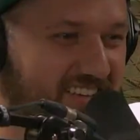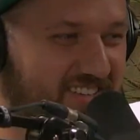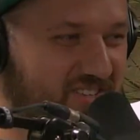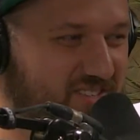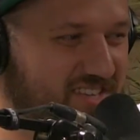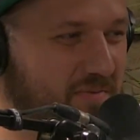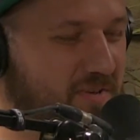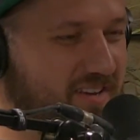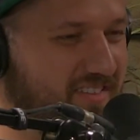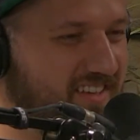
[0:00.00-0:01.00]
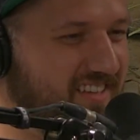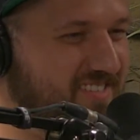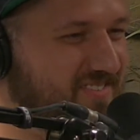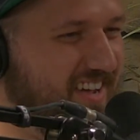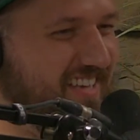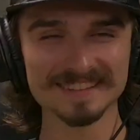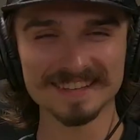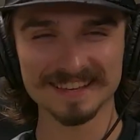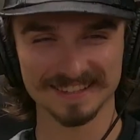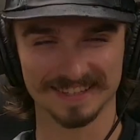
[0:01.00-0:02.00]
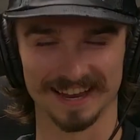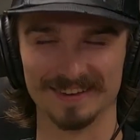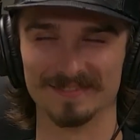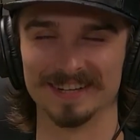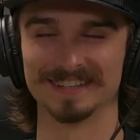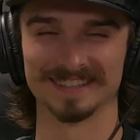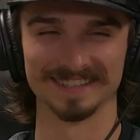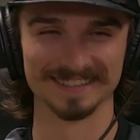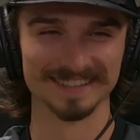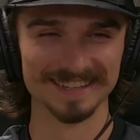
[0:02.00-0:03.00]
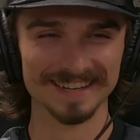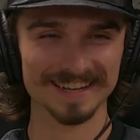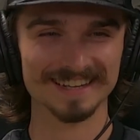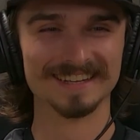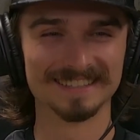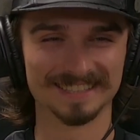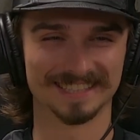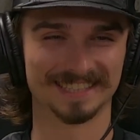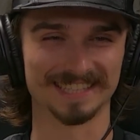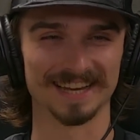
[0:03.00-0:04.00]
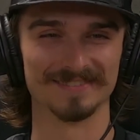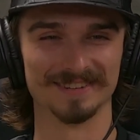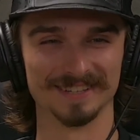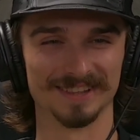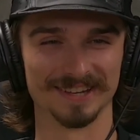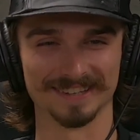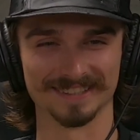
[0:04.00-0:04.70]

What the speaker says: and just say mean things to my kid. My parenting style is just like, gosh.